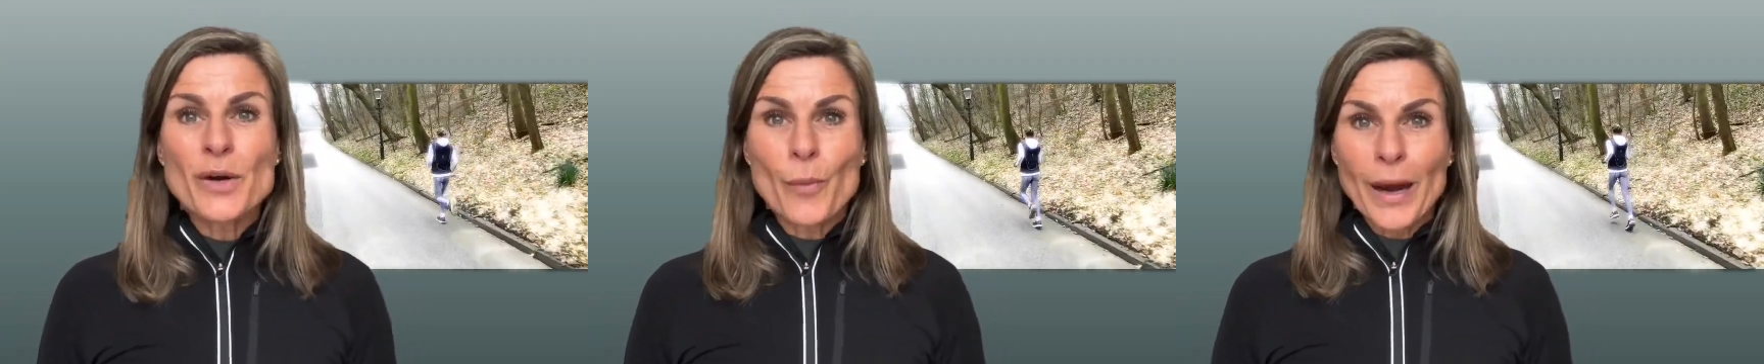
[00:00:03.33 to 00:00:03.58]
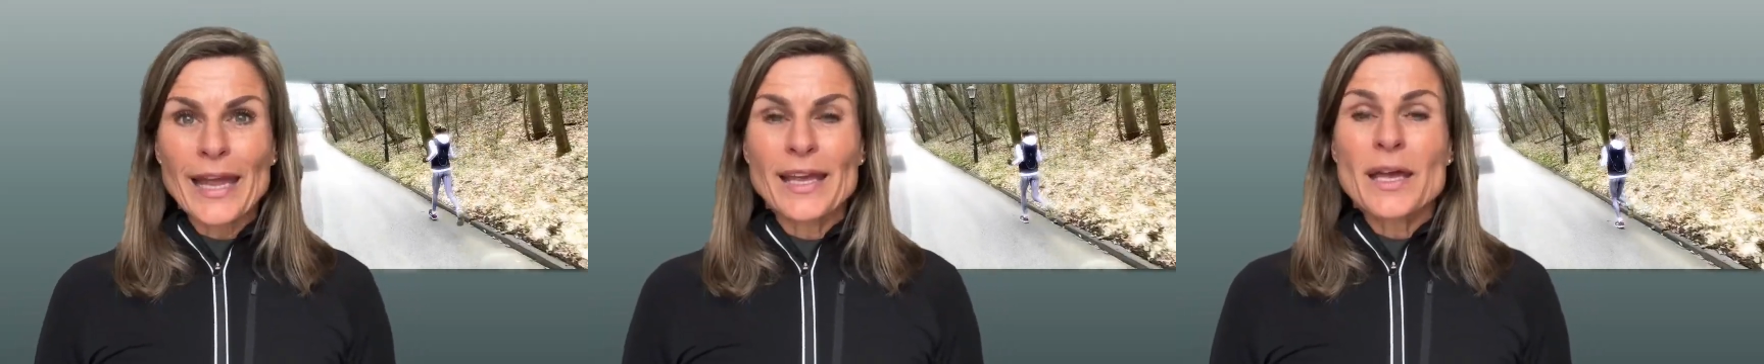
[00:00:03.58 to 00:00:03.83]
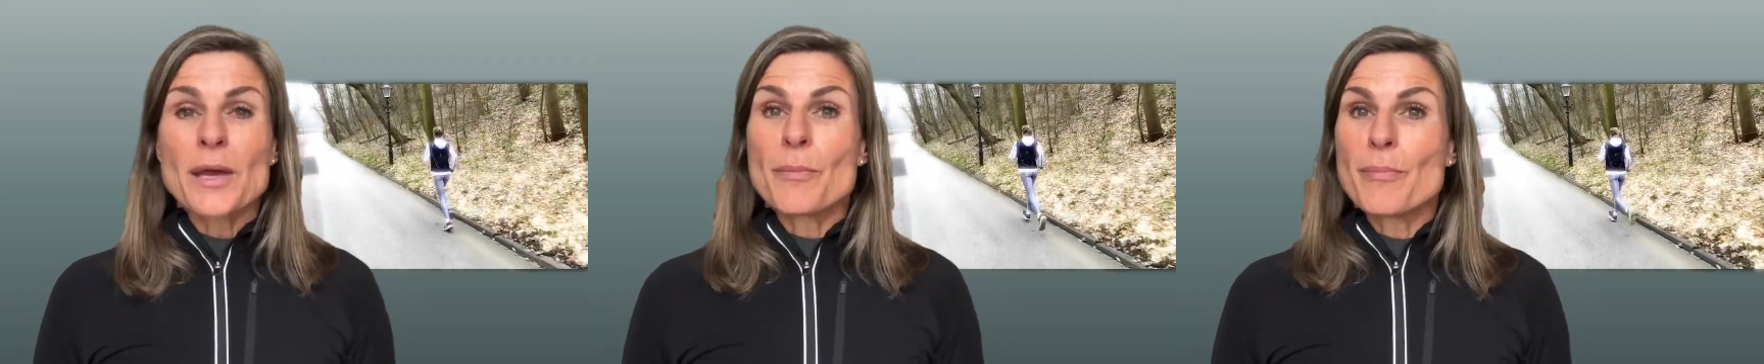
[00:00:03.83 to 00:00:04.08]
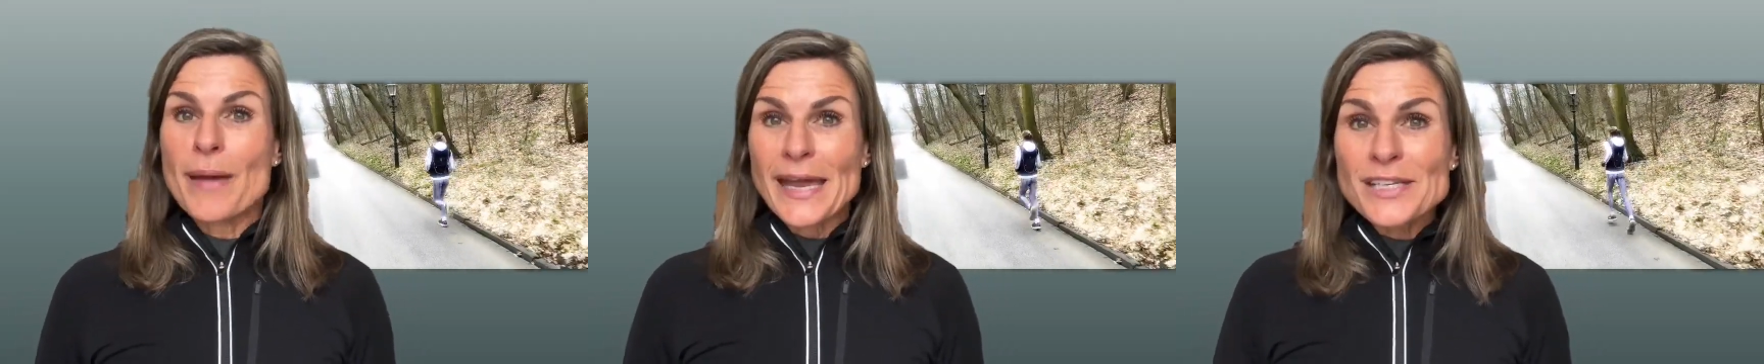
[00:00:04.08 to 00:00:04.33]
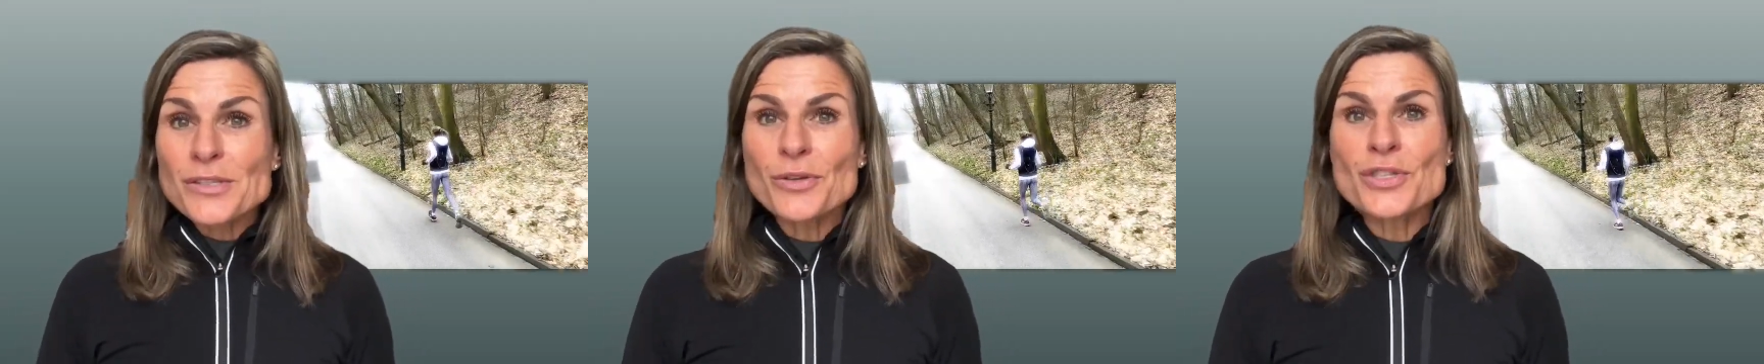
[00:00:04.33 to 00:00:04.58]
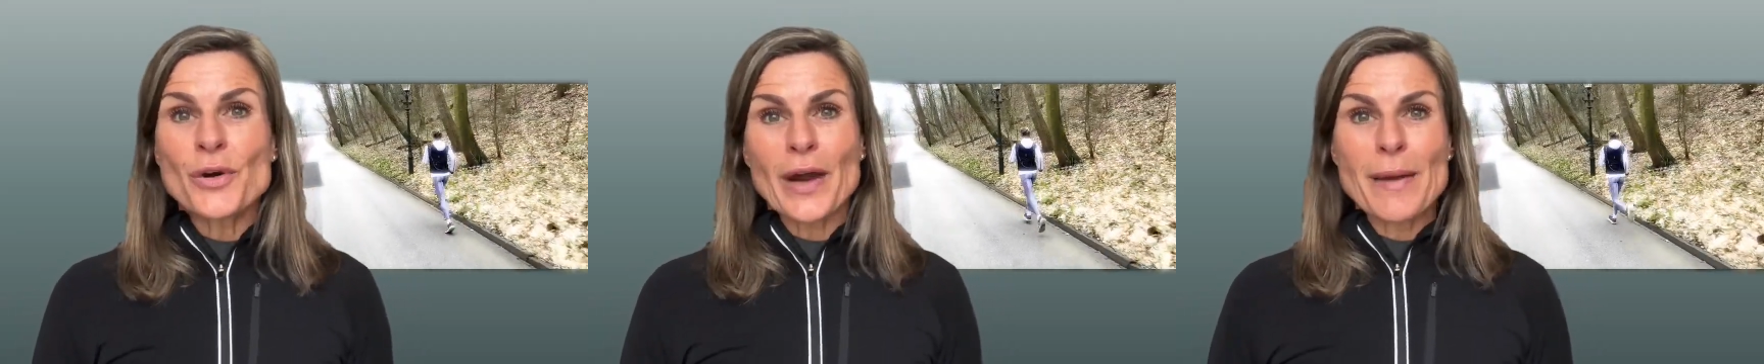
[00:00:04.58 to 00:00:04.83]
away based
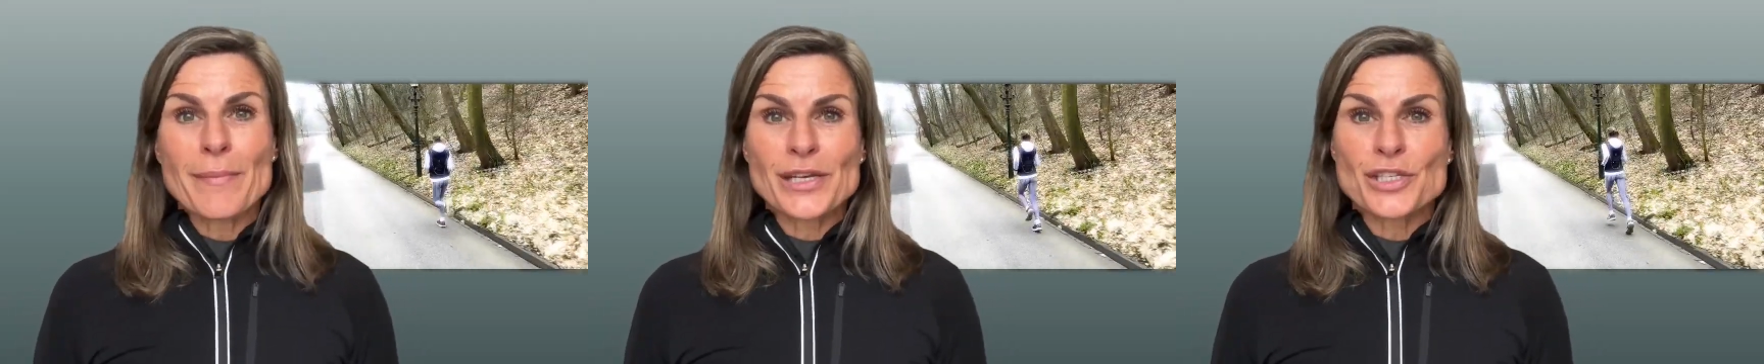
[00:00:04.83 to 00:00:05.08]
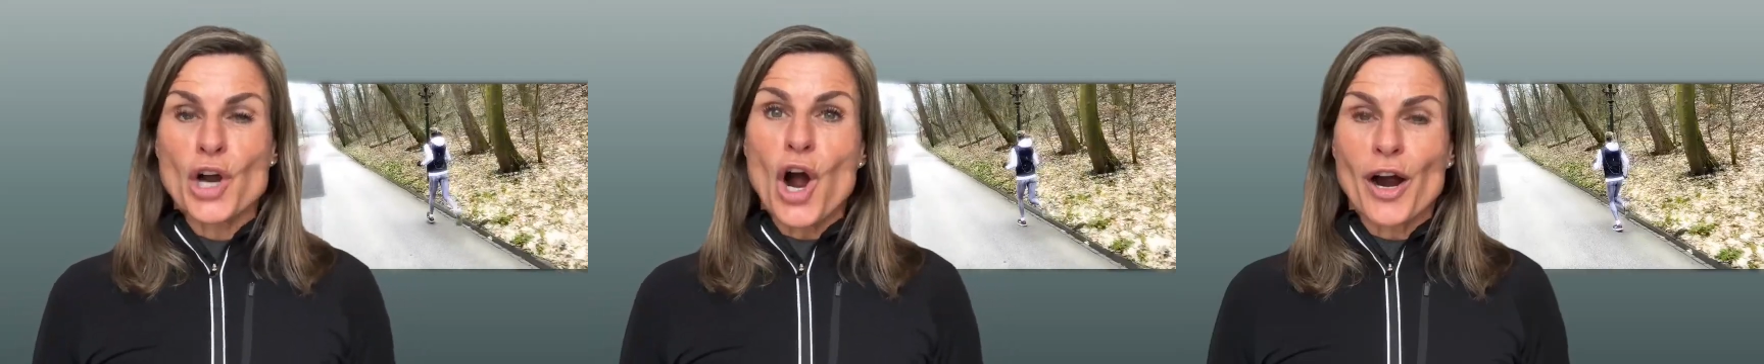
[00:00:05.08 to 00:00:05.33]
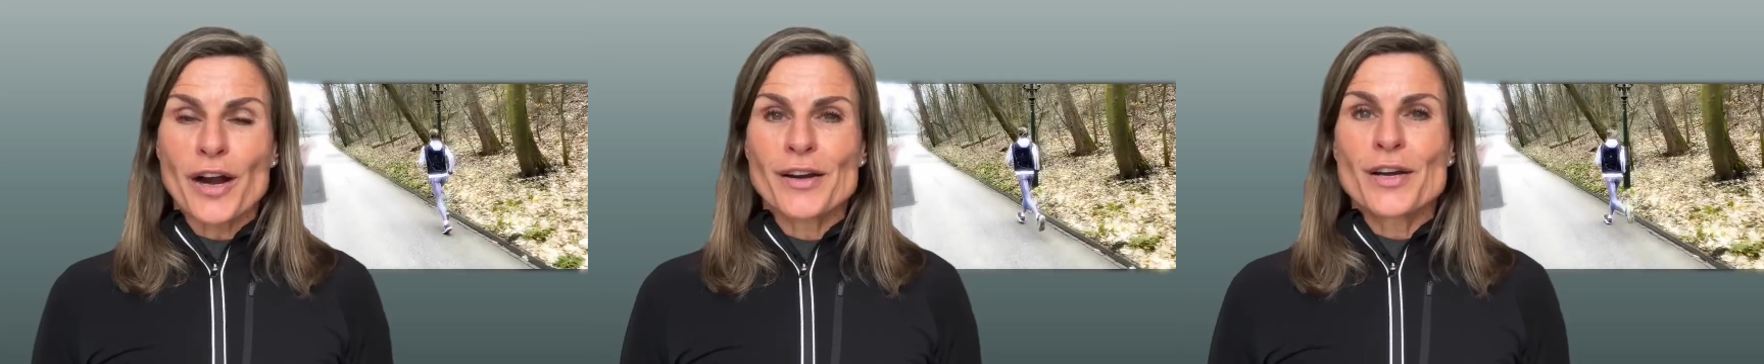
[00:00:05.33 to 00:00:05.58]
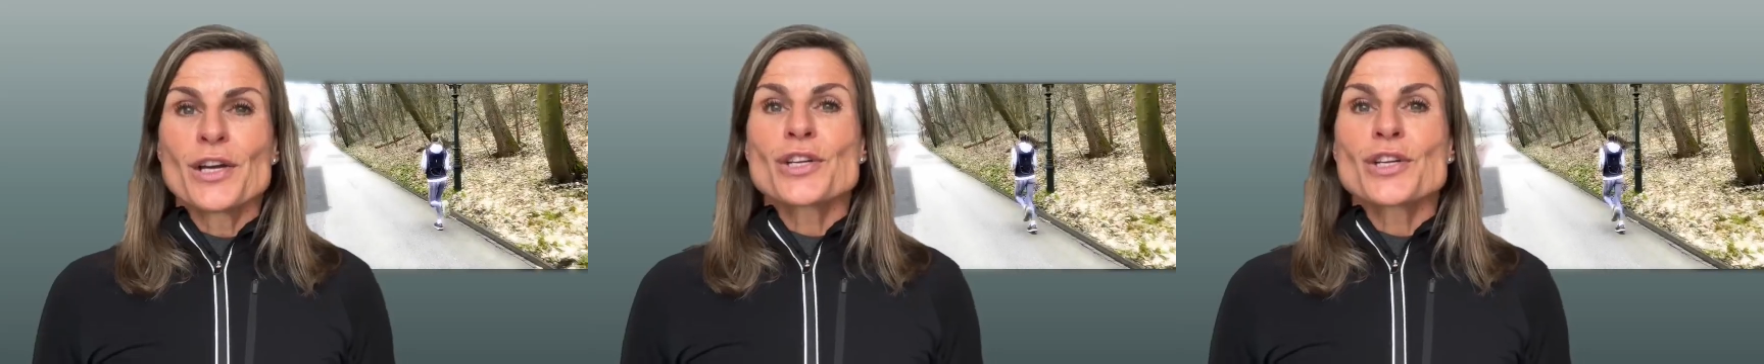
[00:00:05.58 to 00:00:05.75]
on your MHR